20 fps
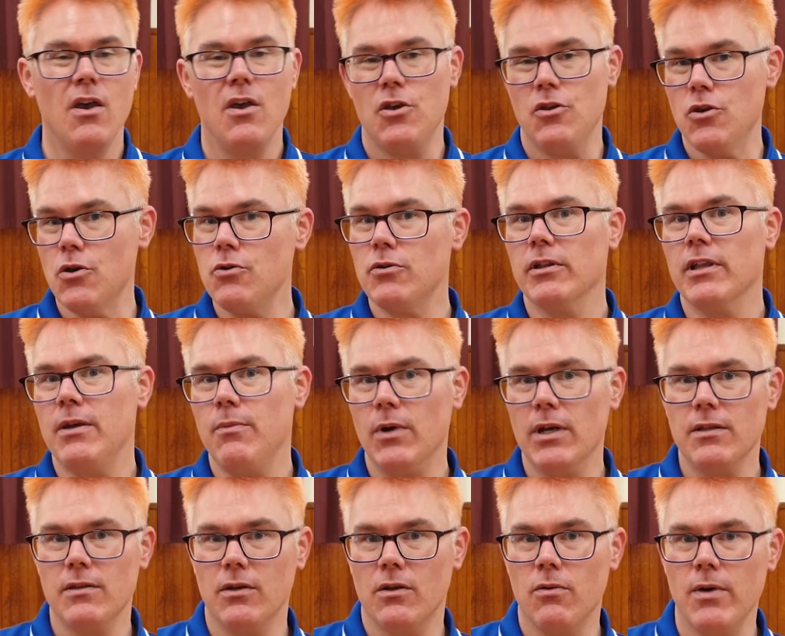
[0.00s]
Usually
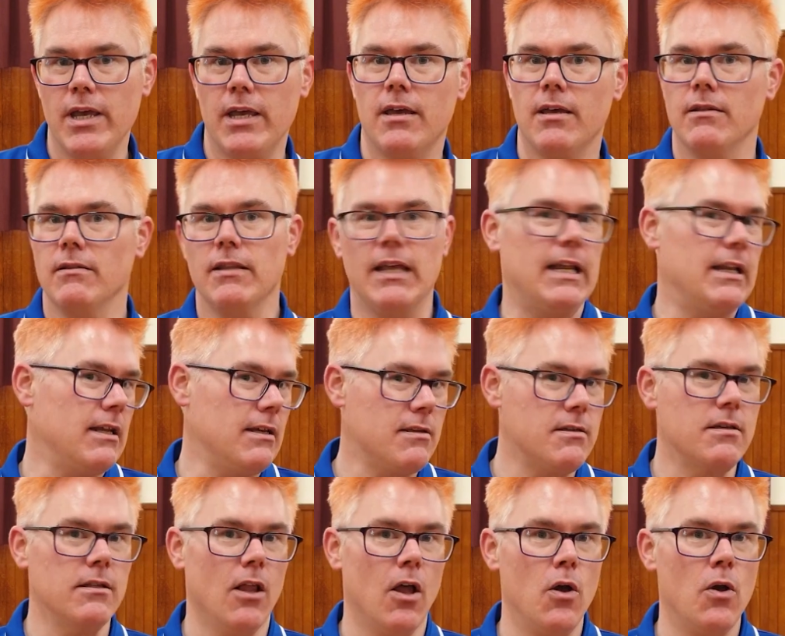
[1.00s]
one's a quick and then a
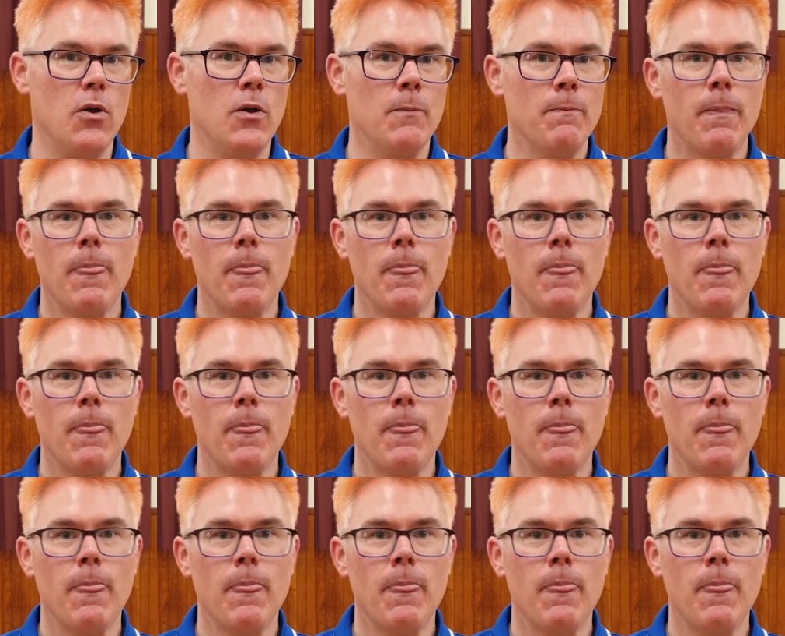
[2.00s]
slow.